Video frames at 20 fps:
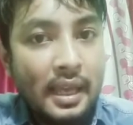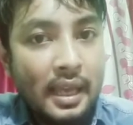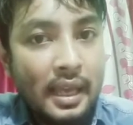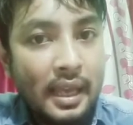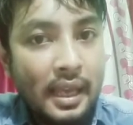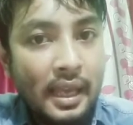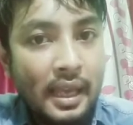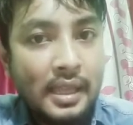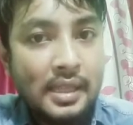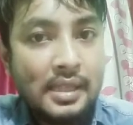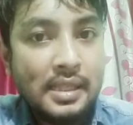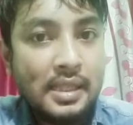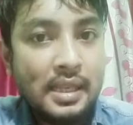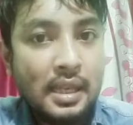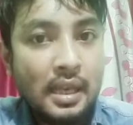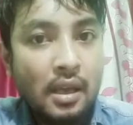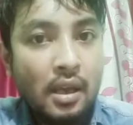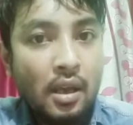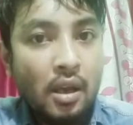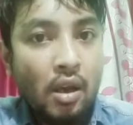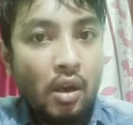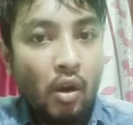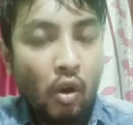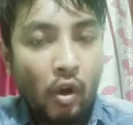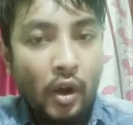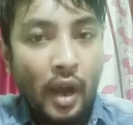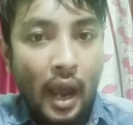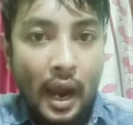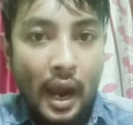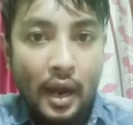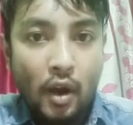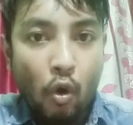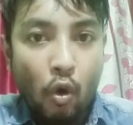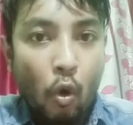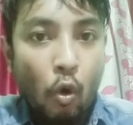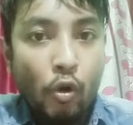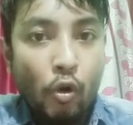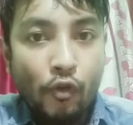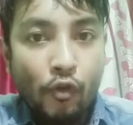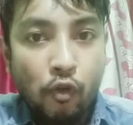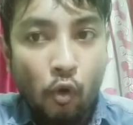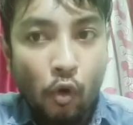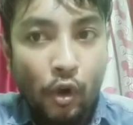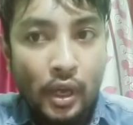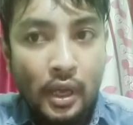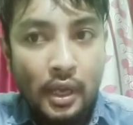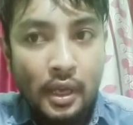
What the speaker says: his or her own food.